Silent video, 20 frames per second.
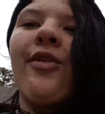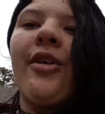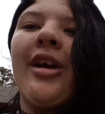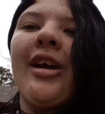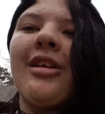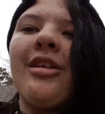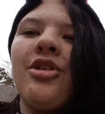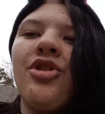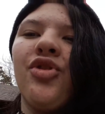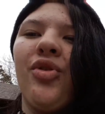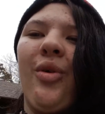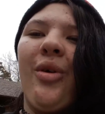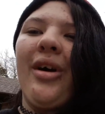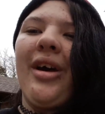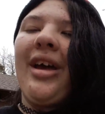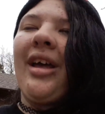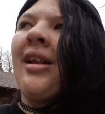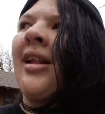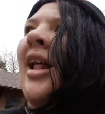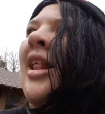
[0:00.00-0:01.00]
forget to
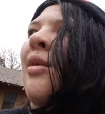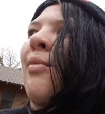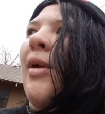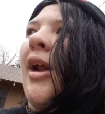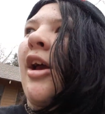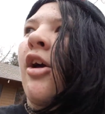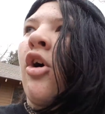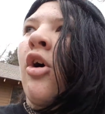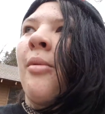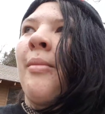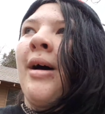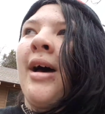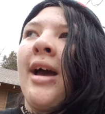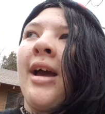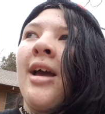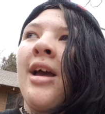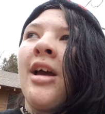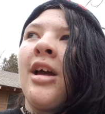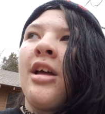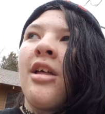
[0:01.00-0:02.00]
join. That's what I call my
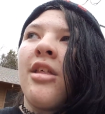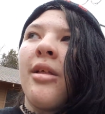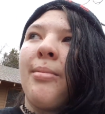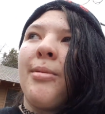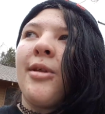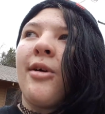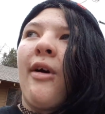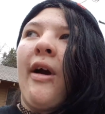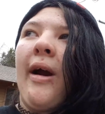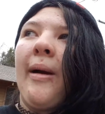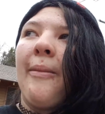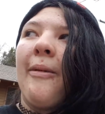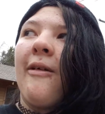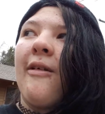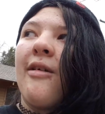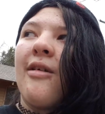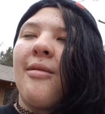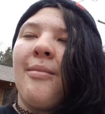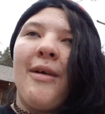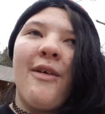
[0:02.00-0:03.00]

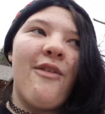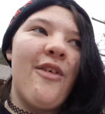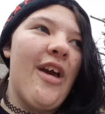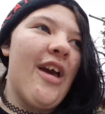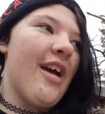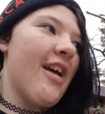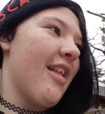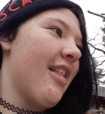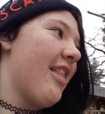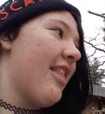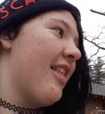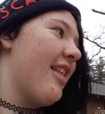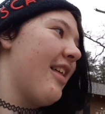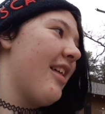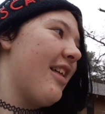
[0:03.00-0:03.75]
subscribers, my fans.